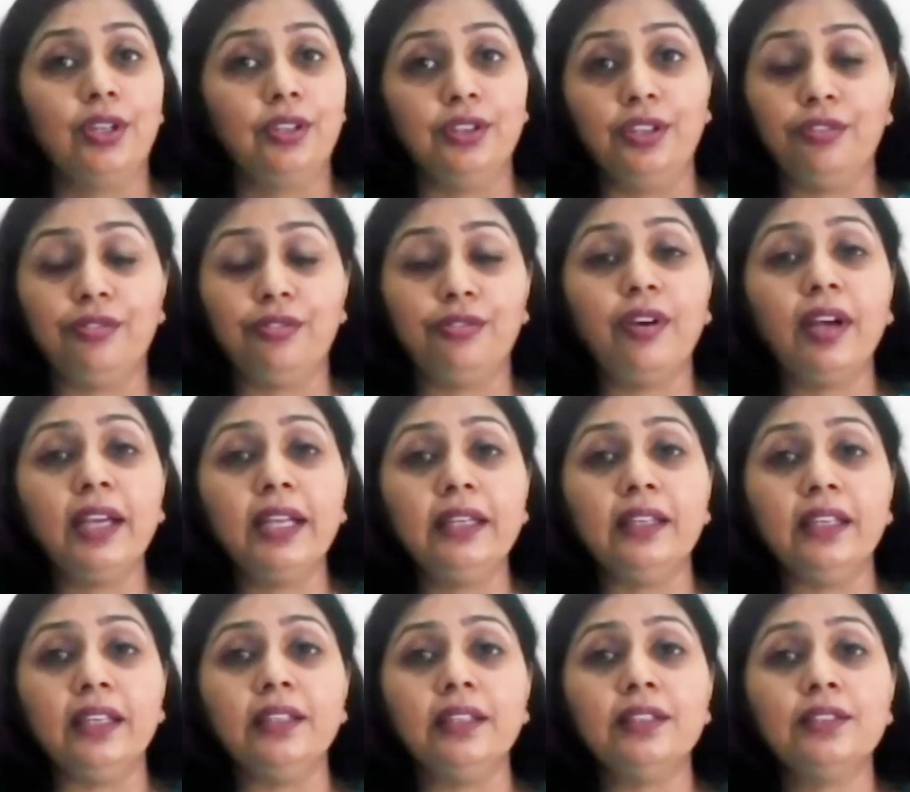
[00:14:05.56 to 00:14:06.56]
their
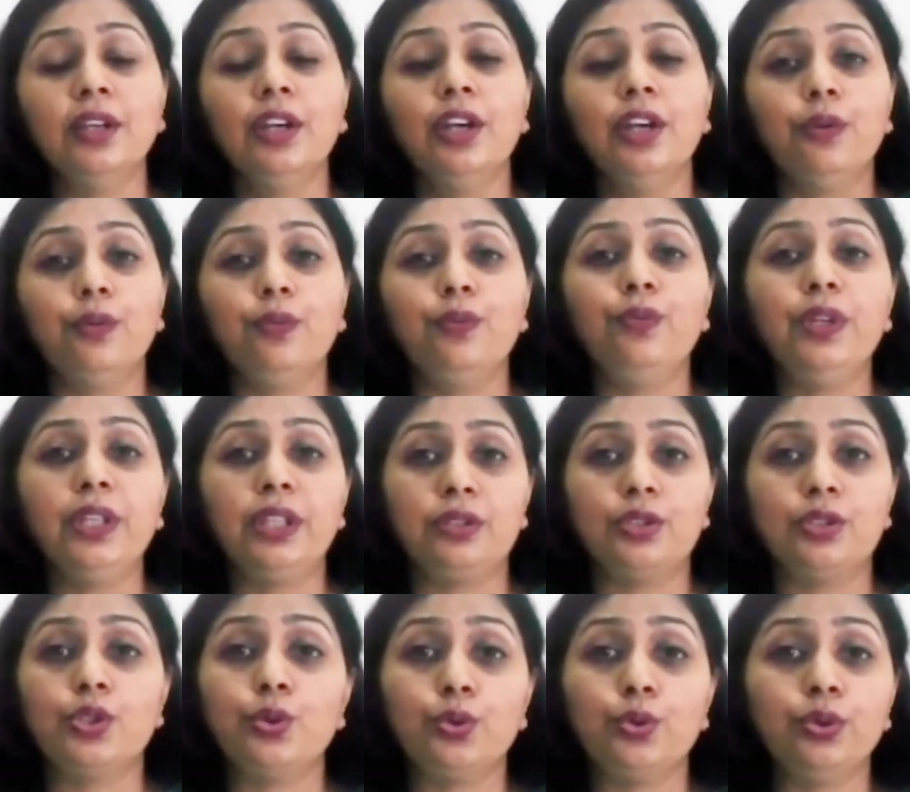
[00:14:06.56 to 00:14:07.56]
findings
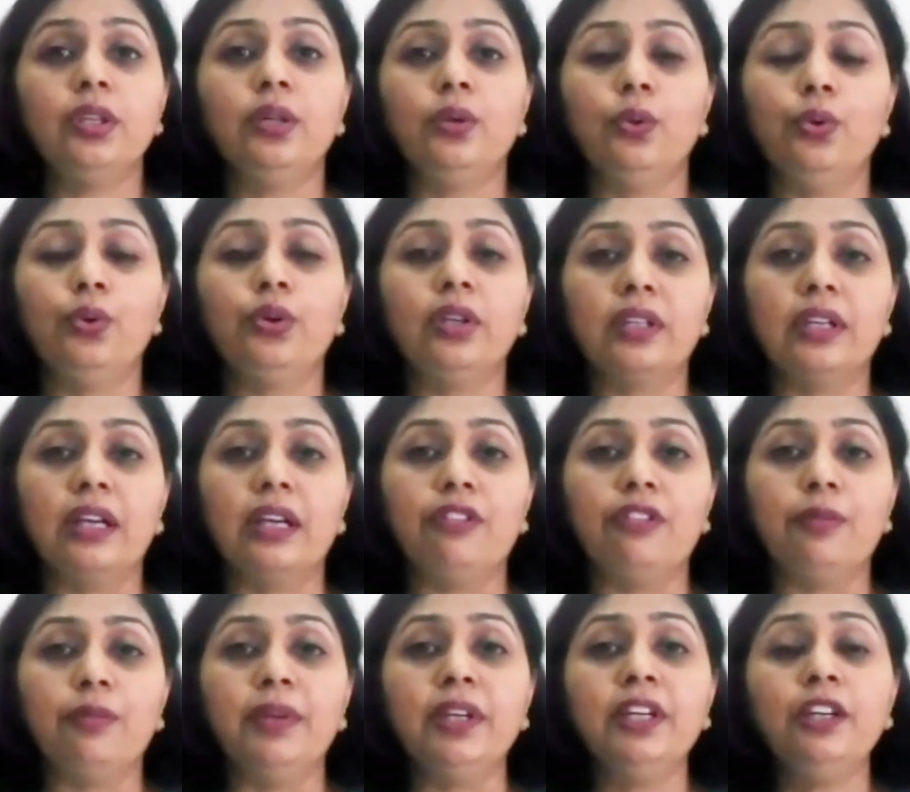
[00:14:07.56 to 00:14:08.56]
to the local
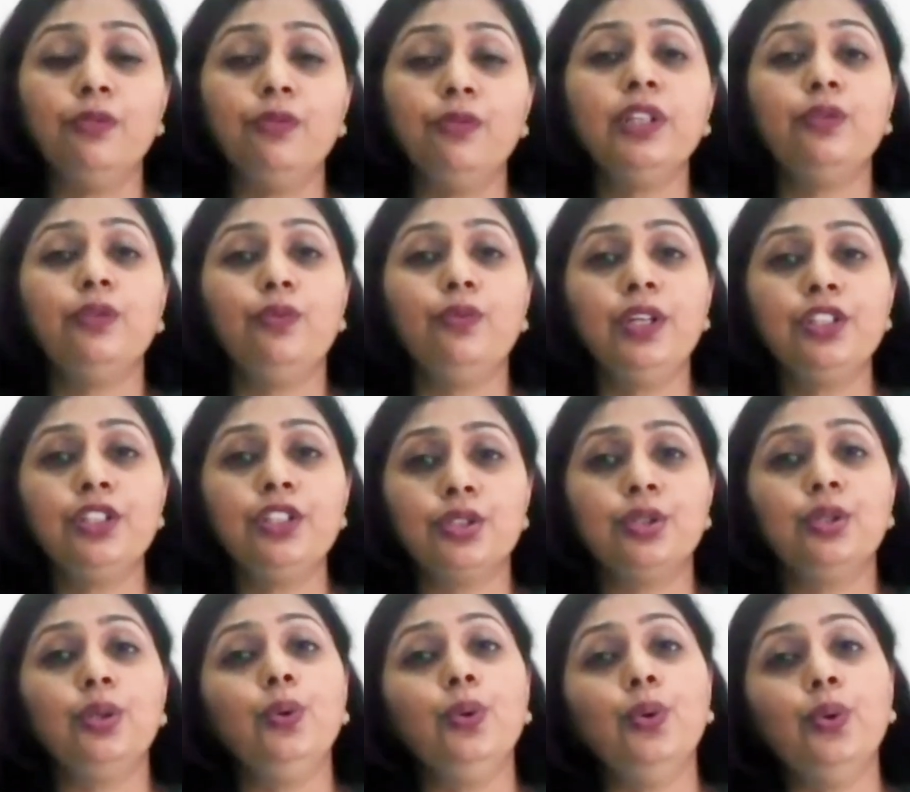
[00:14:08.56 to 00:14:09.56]
government, with which
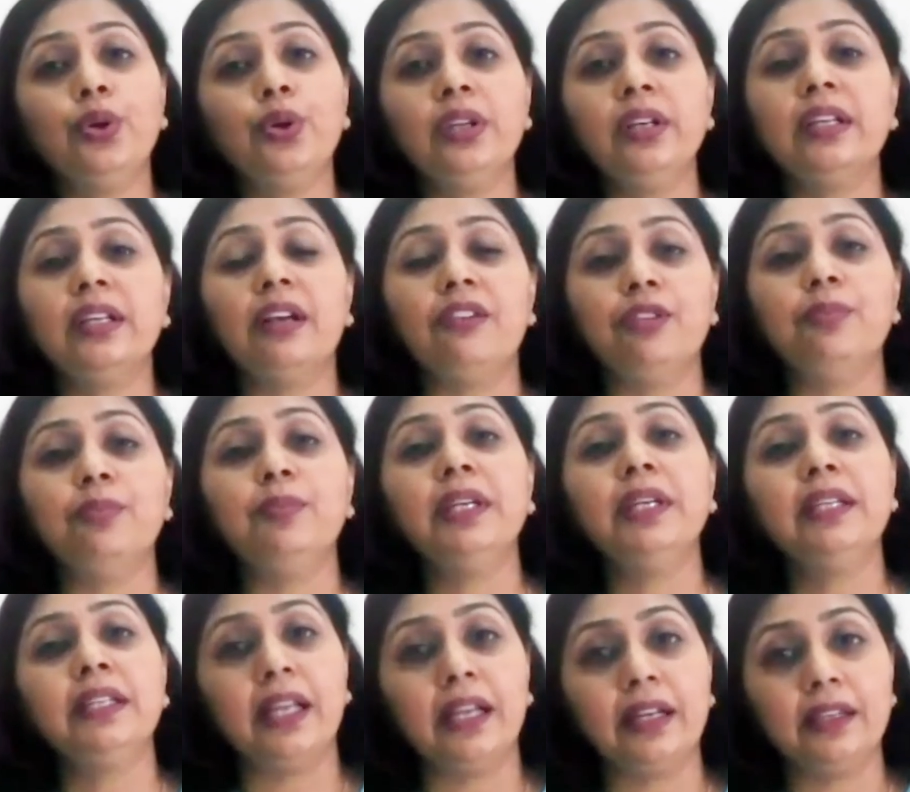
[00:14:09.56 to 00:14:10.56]
the local
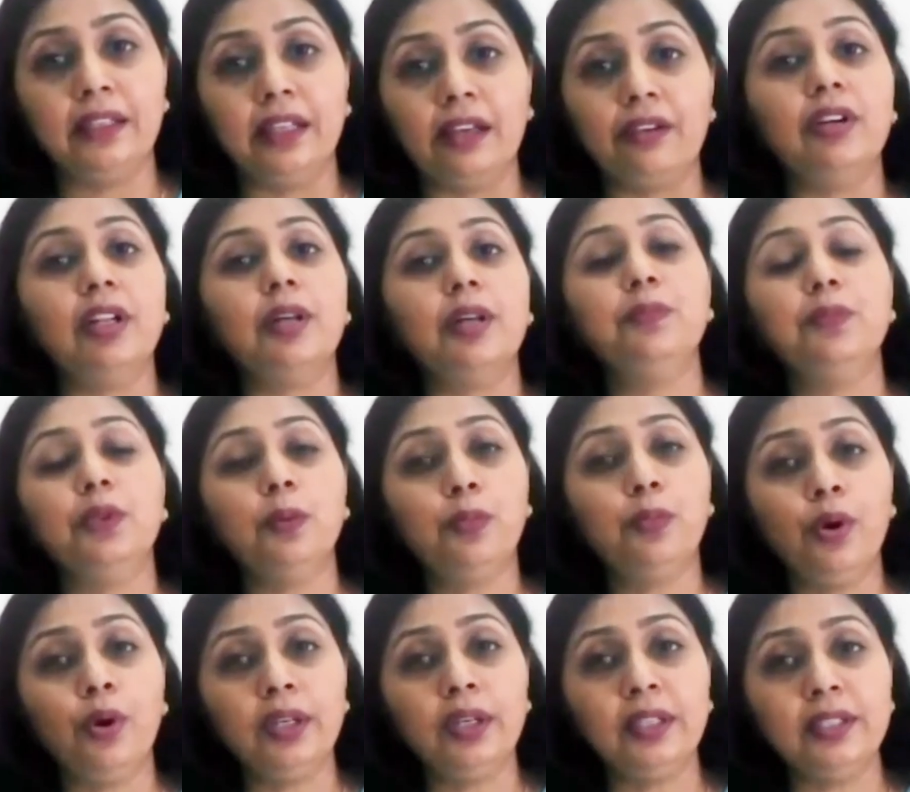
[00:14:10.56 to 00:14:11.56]
government can develop the
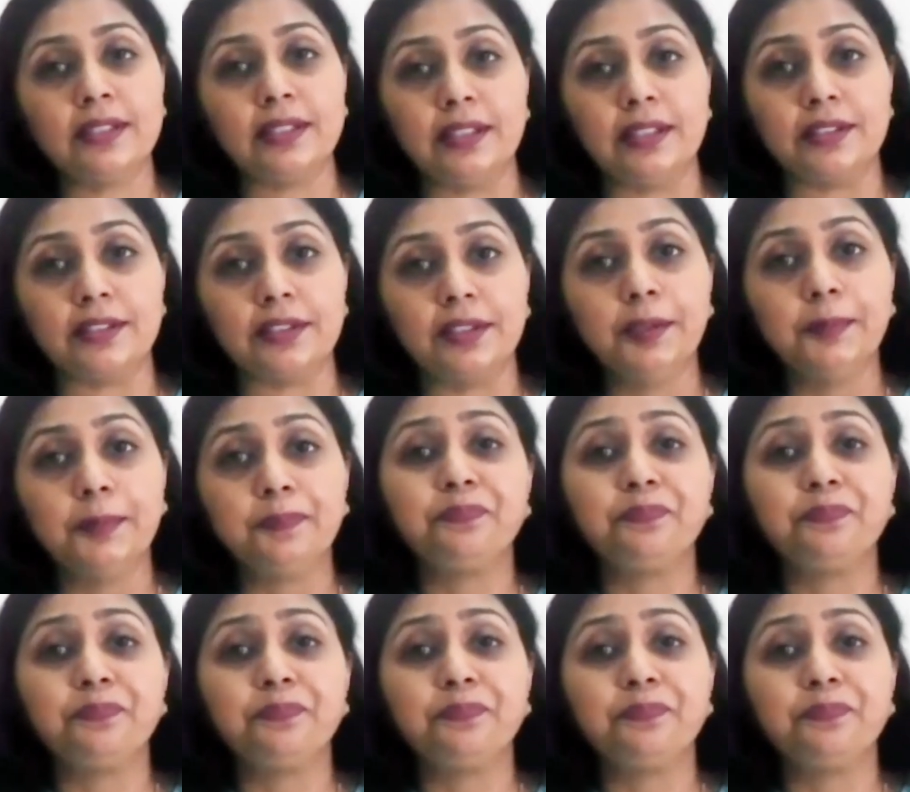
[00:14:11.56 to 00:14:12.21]
policies.